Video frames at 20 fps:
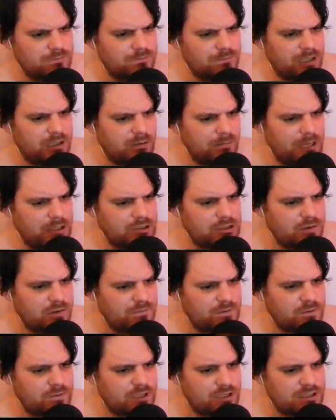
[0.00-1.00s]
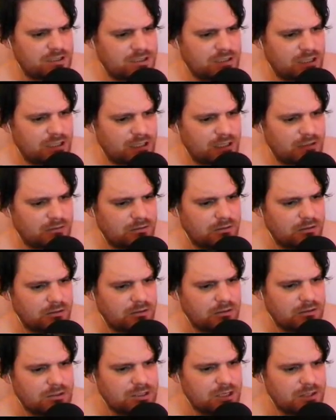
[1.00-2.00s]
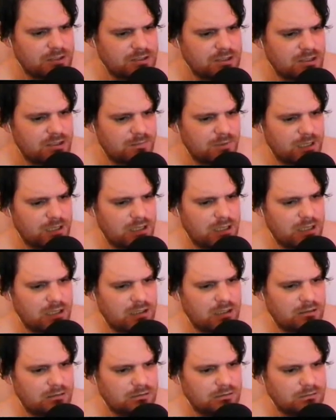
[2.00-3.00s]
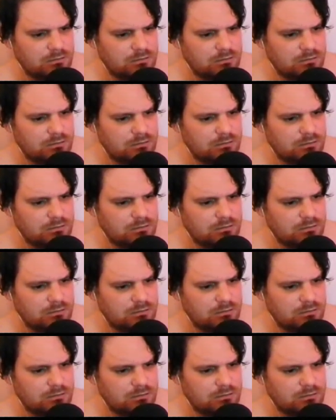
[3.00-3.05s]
Pick up their stuff as quickly as you can, because the others are going to be here.